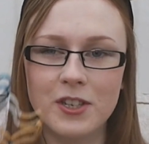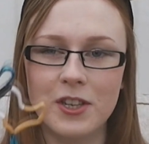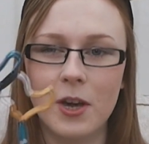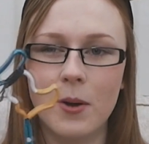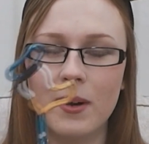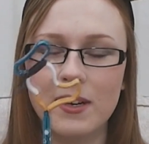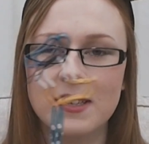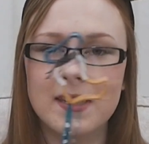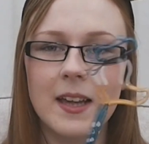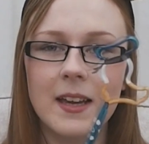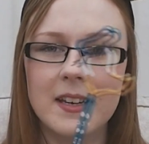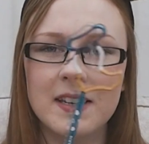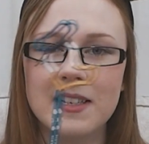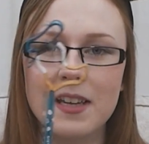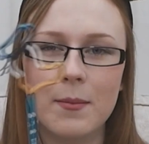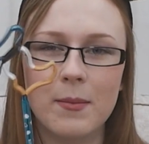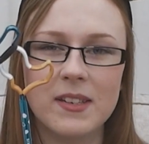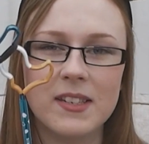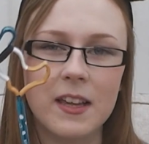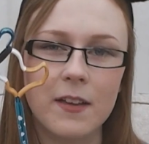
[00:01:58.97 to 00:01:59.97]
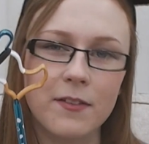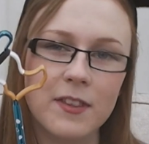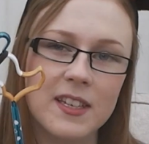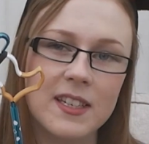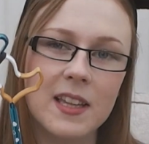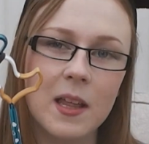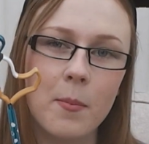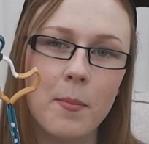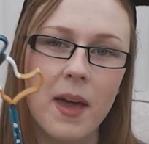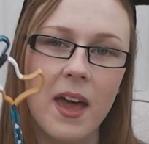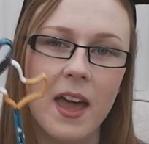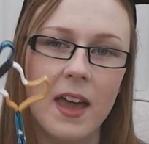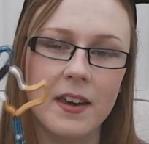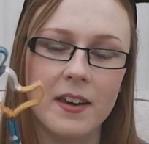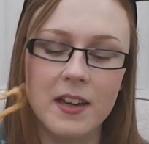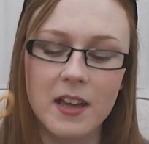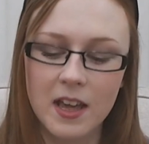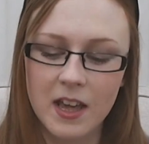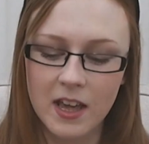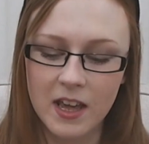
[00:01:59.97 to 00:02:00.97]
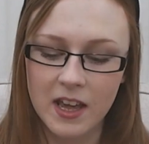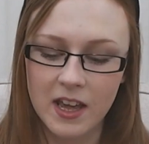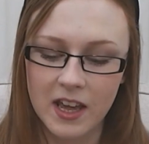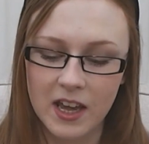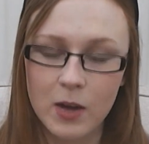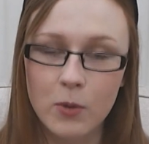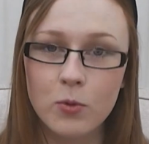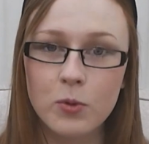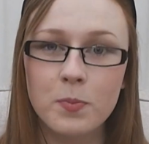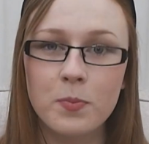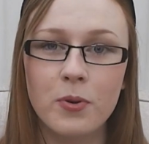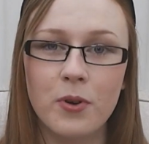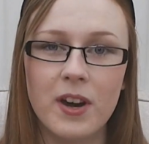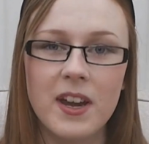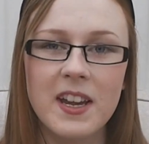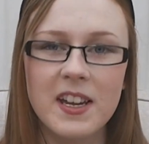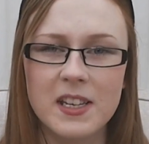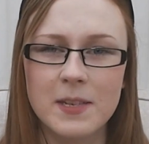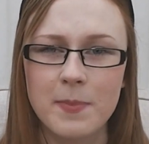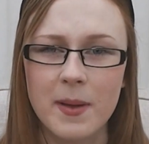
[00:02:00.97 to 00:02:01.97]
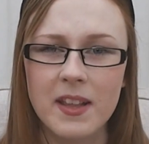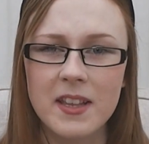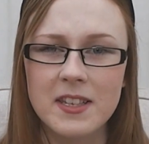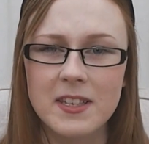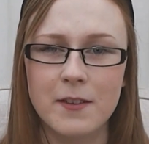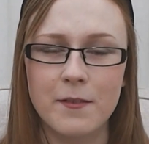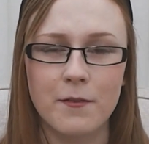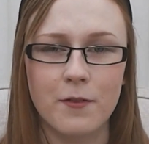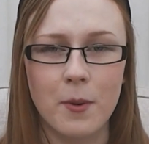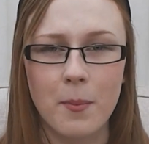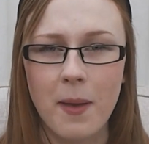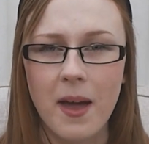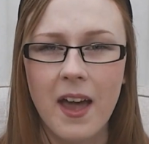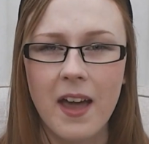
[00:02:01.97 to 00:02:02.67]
so I decided to get myself this little pen. It was pretty expensive for a